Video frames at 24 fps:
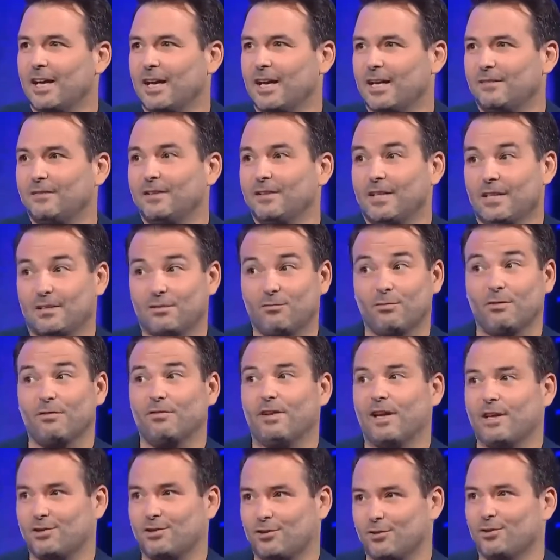and I think that's a
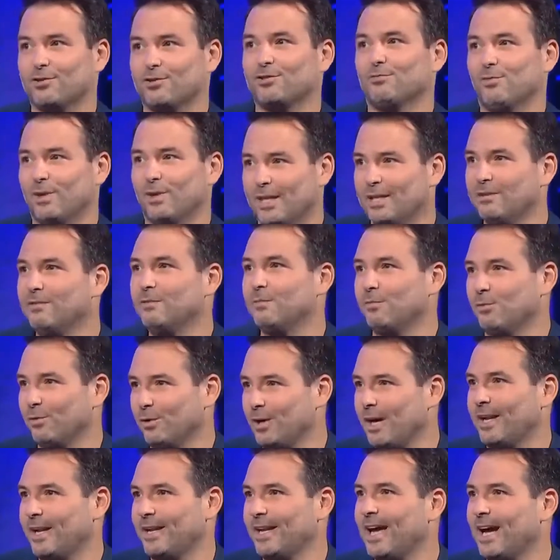reflection also where
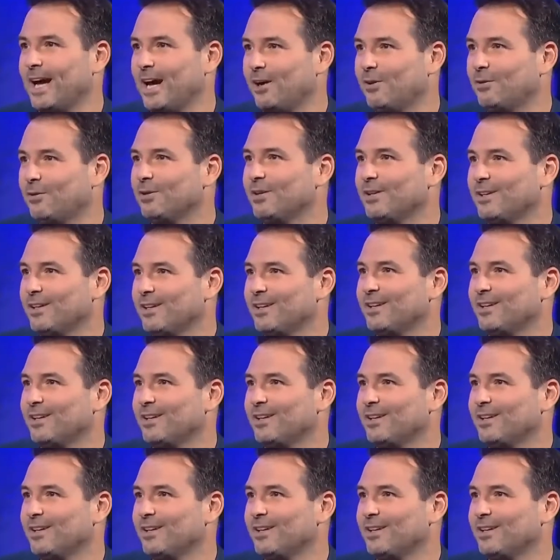Liverpool are now